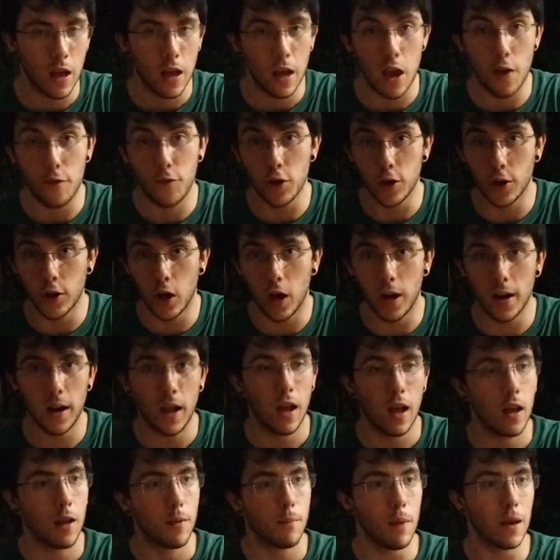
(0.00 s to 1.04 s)
If you're not,
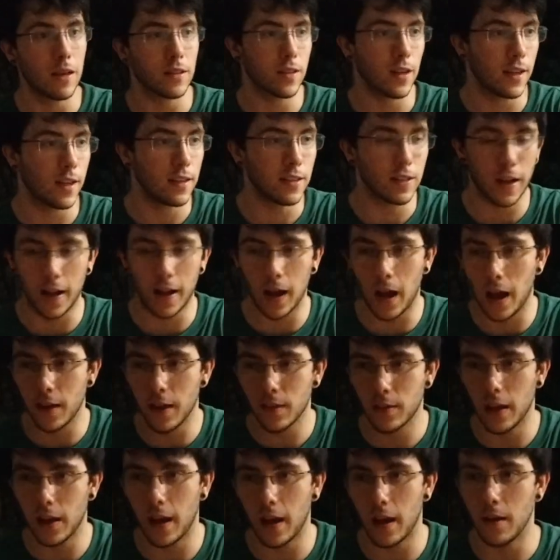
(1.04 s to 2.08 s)
basically he's a
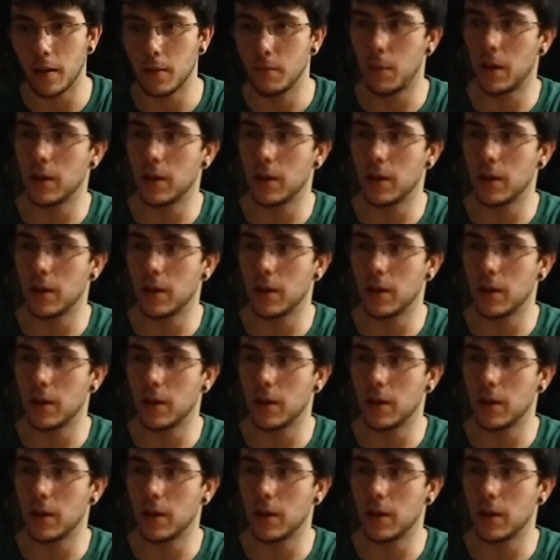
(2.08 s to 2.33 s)
guy that